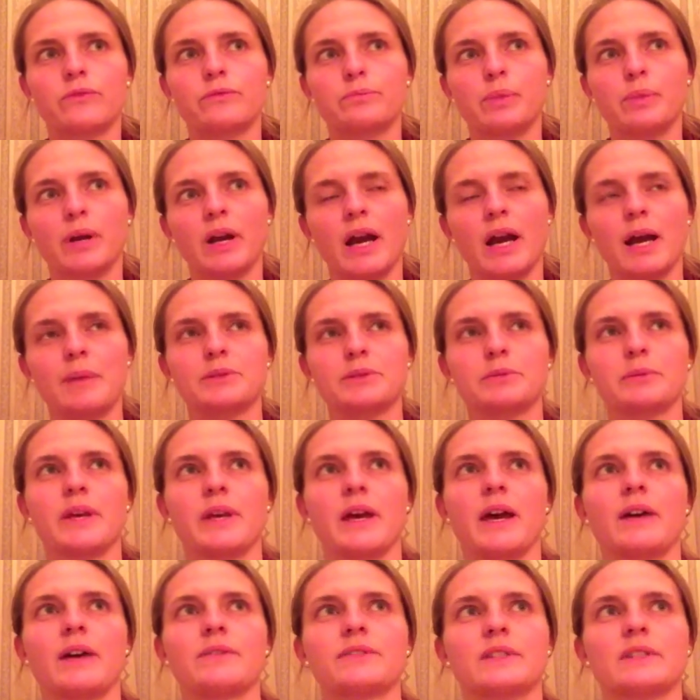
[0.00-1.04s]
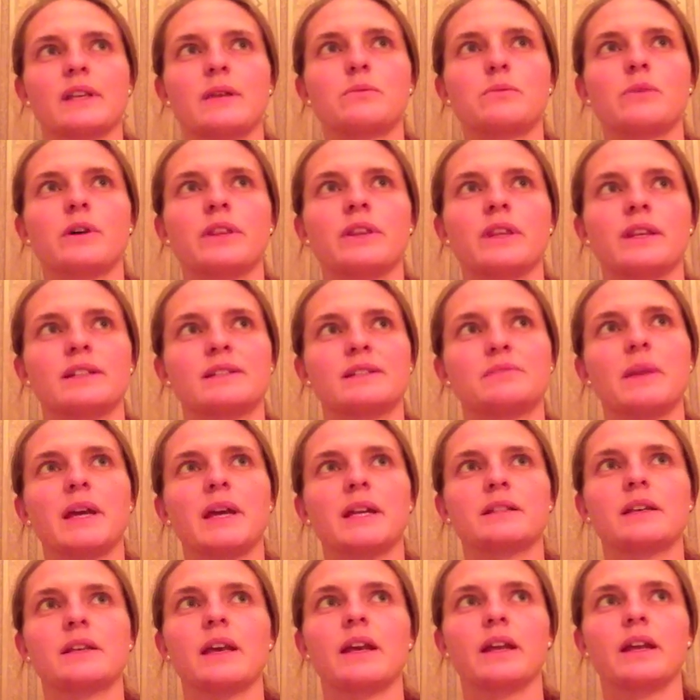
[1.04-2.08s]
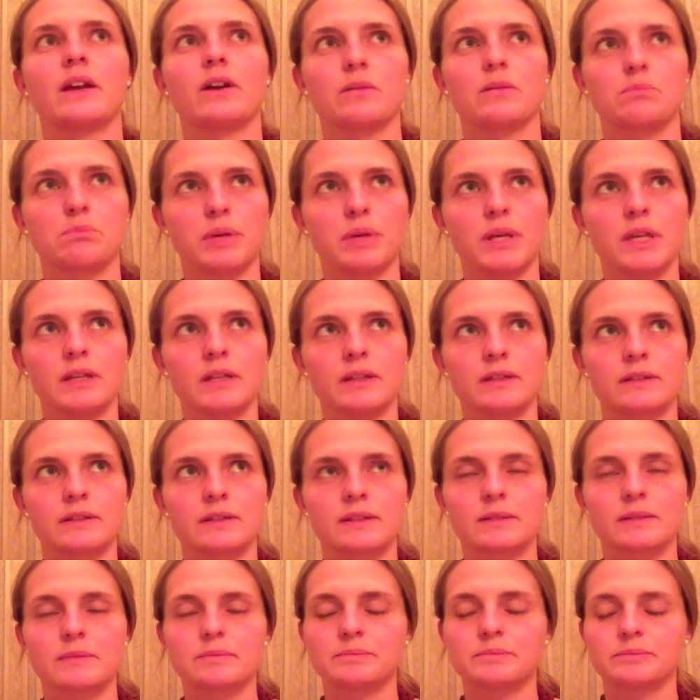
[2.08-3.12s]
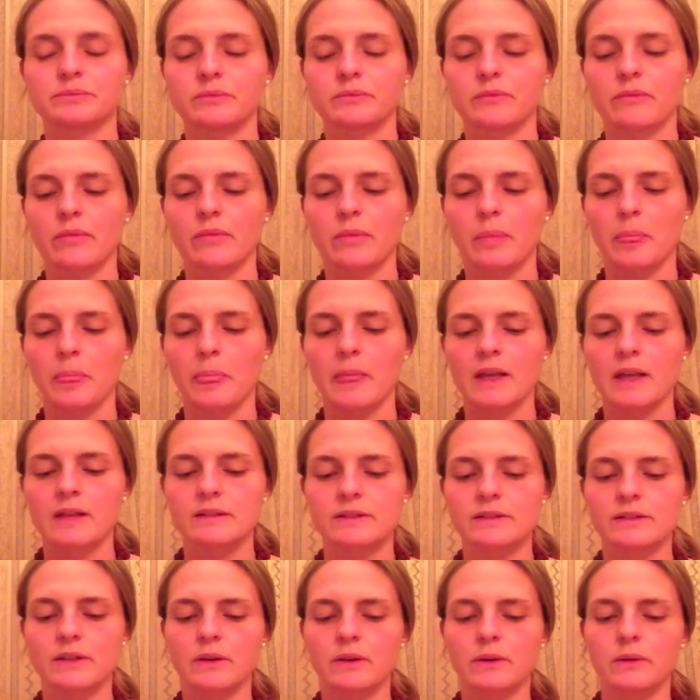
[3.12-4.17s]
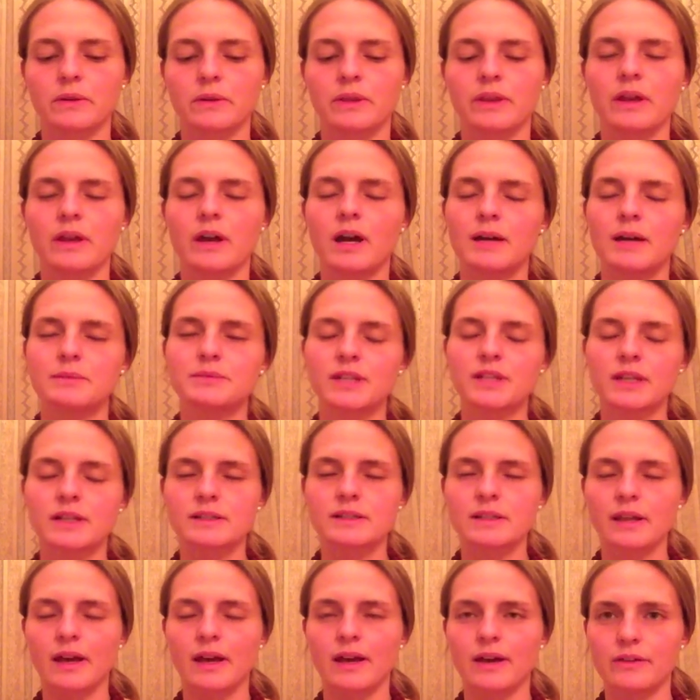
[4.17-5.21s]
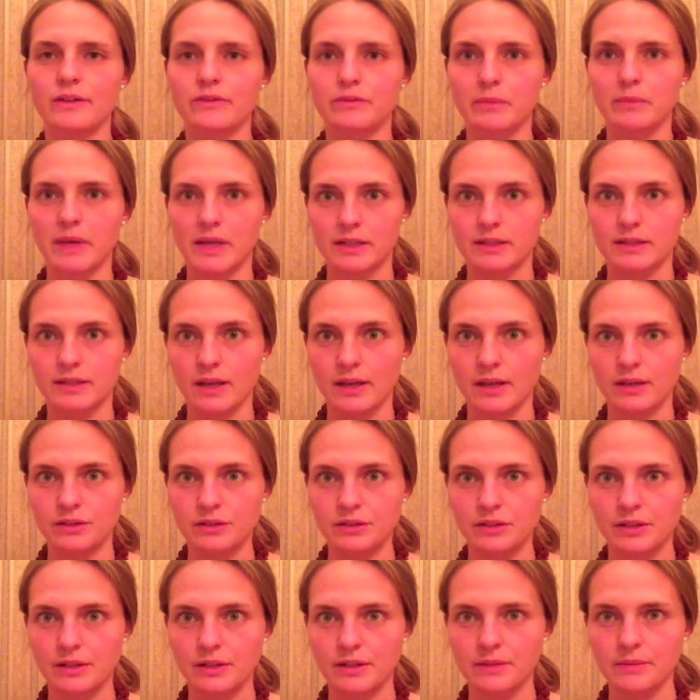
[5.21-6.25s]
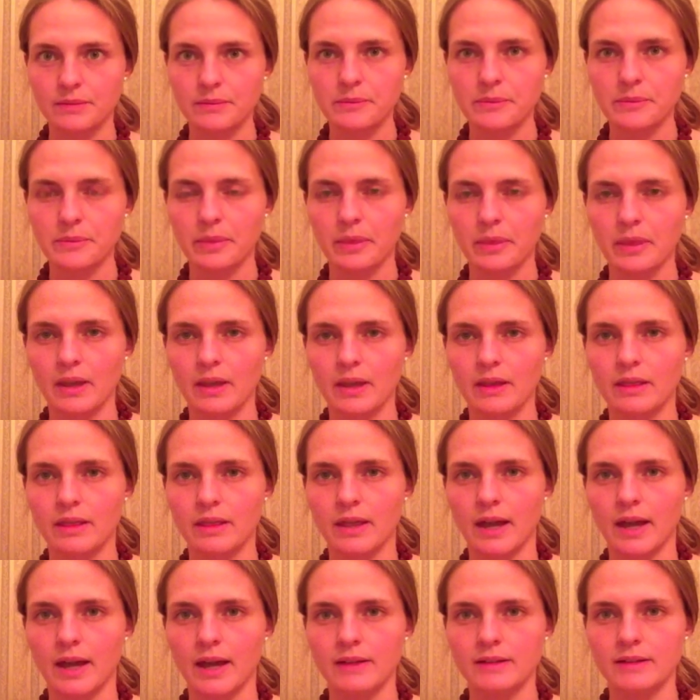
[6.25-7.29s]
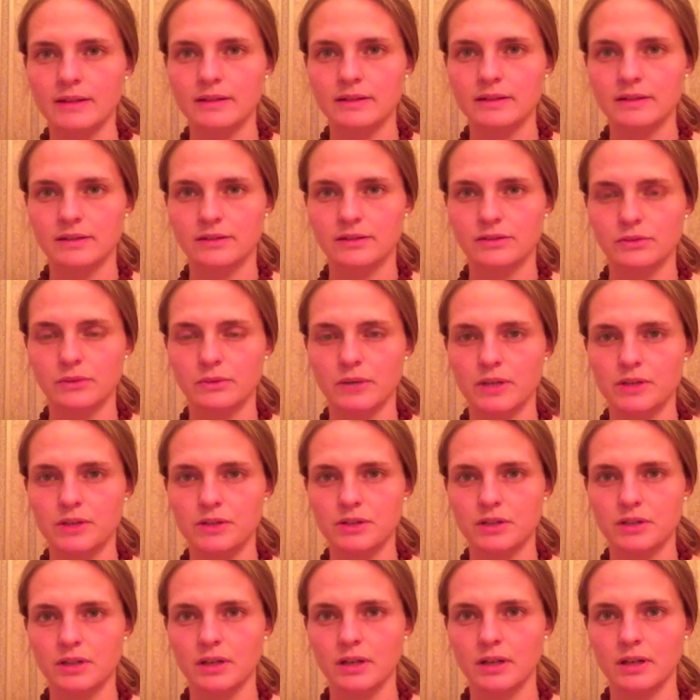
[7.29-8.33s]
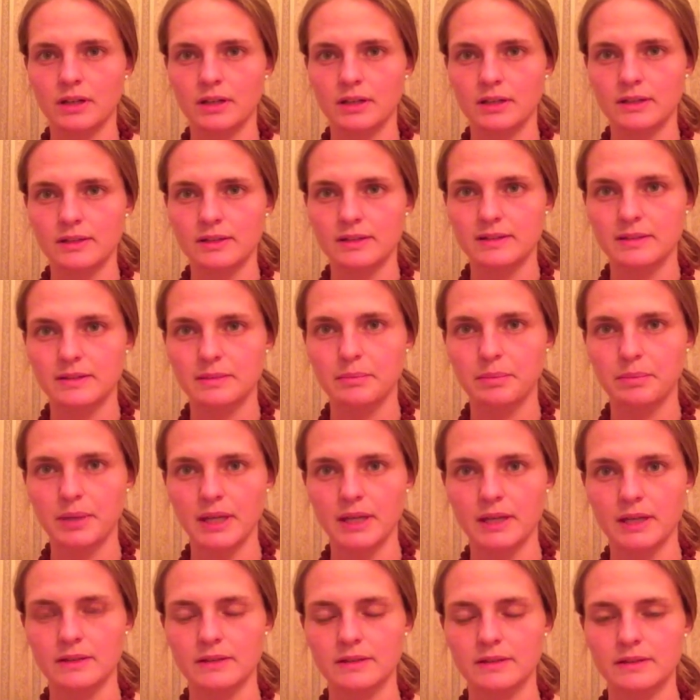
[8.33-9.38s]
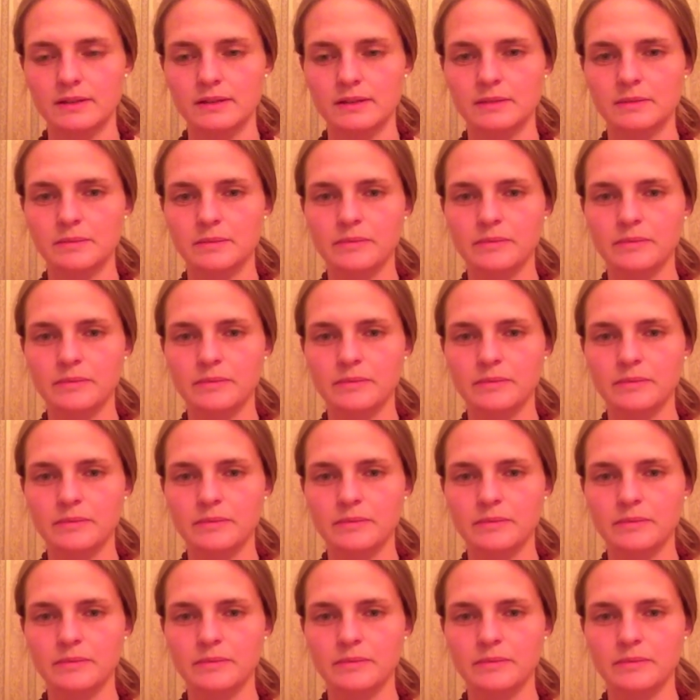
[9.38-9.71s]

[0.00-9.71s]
perhaps we have someone that is meditating on peace. So the object of meditation in that situation is peace.